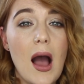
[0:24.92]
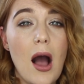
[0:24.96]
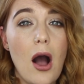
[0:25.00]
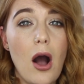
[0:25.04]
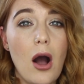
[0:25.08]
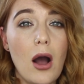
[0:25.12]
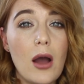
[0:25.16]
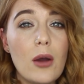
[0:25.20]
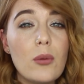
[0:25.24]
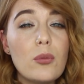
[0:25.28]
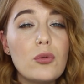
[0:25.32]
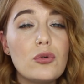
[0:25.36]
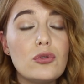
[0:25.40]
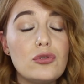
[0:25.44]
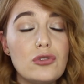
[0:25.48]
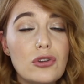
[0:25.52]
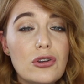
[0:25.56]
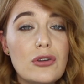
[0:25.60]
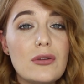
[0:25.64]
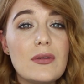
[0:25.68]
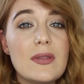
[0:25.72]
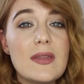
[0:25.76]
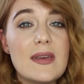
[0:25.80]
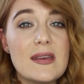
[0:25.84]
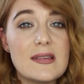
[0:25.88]
I will
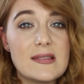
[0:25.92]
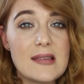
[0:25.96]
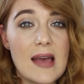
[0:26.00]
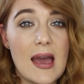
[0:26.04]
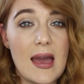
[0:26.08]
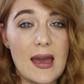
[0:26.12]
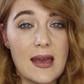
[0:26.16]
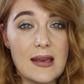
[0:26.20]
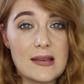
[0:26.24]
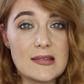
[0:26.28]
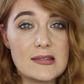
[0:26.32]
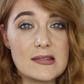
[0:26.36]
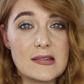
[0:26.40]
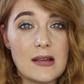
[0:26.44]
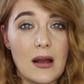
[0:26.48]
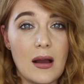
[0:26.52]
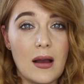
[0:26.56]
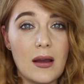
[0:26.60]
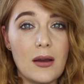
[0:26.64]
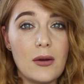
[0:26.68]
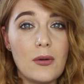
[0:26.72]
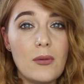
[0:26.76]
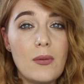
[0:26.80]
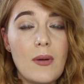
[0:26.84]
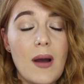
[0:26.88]
do this
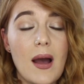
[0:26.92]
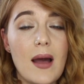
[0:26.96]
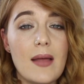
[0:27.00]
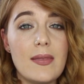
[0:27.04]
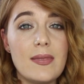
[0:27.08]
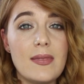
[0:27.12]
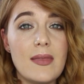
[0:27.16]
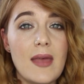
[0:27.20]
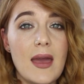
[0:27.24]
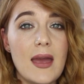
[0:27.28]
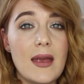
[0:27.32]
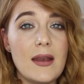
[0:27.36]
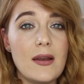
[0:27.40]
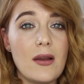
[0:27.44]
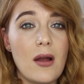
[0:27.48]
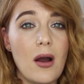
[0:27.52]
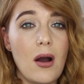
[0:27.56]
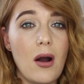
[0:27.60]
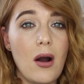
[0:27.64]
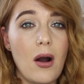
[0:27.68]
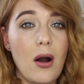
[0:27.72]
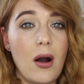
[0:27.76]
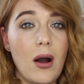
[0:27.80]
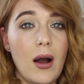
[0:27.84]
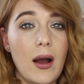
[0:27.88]
hairstyle and then
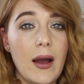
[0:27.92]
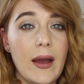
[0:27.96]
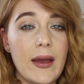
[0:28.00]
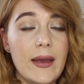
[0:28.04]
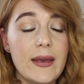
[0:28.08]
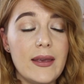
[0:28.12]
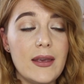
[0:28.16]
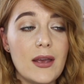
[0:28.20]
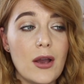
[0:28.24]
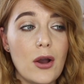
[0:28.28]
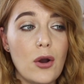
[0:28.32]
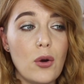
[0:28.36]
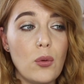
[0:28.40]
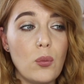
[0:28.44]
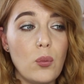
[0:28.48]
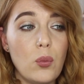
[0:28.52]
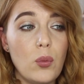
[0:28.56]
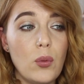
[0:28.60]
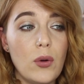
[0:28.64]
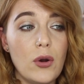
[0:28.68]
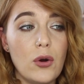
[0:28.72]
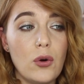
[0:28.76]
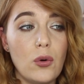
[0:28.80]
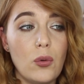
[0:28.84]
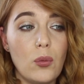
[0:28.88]
I
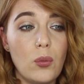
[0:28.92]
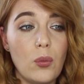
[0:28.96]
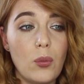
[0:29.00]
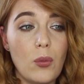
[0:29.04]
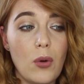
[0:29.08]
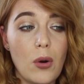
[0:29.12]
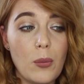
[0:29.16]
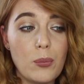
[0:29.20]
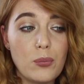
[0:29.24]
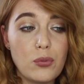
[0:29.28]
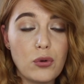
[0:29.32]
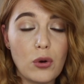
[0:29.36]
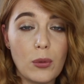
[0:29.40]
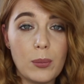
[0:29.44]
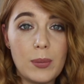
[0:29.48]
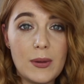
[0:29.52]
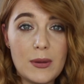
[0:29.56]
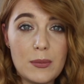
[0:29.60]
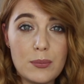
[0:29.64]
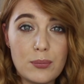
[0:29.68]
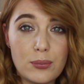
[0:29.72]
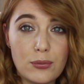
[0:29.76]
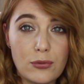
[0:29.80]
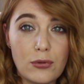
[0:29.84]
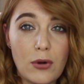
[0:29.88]
will probably
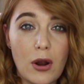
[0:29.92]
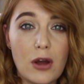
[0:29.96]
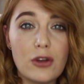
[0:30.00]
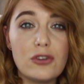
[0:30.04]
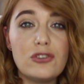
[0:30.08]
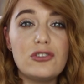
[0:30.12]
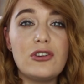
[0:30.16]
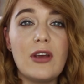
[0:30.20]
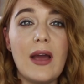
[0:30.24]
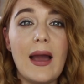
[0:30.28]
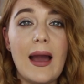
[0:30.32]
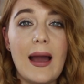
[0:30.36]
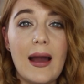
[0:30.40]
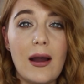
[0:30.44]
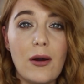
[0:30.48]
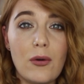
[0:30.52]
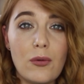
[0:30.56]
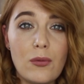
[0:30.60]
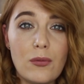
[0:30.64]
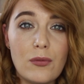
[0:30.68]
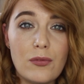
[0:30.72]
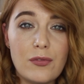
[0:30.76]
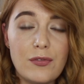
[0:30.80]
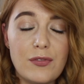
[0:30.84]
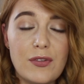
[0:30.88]
brush it
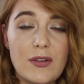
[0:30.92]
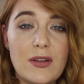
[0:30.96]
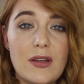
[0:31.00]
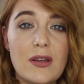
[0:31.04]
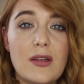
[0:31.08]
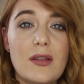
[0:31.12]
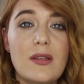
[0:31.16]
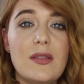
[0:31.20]
out for